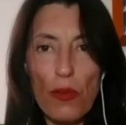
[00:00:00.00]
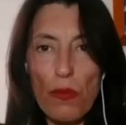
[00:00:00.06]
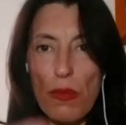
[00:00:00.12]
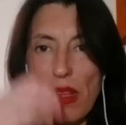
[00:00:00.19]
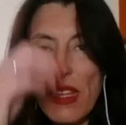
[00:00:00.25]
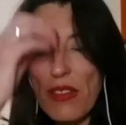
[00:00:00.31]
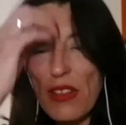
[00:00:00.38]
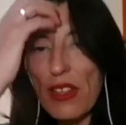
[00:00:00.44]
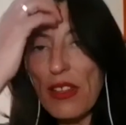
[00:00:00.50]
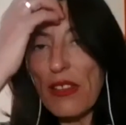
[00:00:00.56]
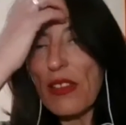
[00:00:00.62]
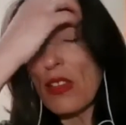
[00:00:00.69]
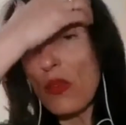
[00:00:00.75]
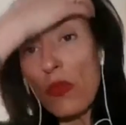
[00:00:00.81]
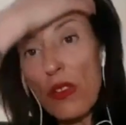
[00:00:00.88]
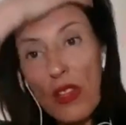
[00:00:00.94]
me,
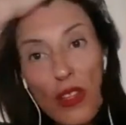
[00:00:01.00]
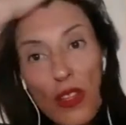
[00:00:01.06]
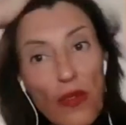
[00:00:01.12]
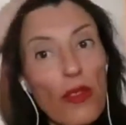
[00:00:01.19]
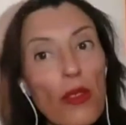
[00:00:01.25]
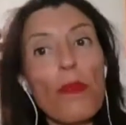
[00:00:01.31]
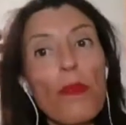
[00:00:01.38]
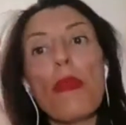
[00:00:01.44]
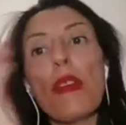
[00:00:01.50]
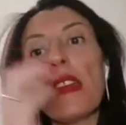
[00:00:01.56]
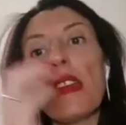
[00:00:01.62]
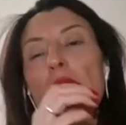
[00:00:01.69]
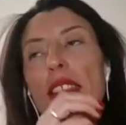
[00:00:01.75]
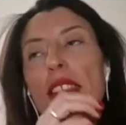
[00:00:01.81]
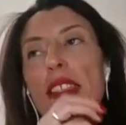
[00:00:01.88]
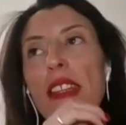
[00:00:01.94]
the
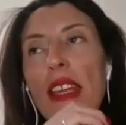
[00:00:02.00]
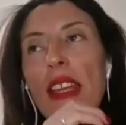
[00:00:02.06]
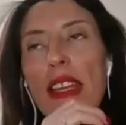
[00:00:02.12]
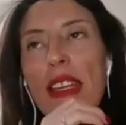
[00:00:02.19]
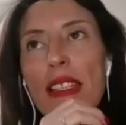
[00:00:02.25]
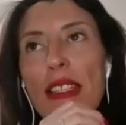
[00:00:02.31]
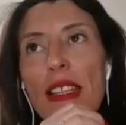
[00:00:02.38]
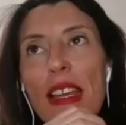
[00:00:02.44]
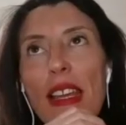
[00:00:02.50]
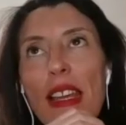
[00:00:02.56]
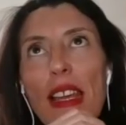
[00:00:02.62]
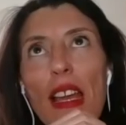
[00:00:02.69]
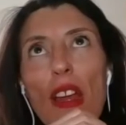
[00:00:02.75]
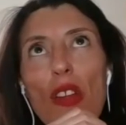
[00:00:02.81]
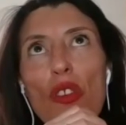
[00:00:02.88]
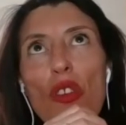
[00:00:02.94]
biggest thing is
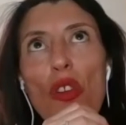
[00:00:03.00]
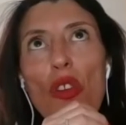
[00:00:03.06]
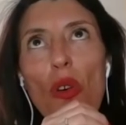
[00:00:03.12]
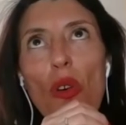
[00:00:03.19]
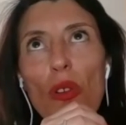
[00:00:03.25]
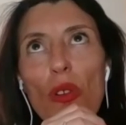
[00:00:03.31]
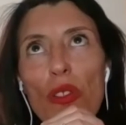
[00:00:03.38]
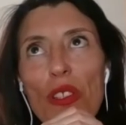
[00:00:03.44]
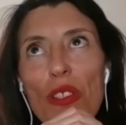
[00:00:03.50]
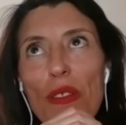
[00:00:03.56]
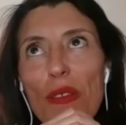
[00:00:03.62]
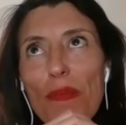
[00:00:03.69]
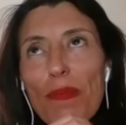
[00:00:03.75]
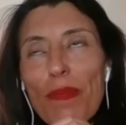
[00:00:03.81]
not.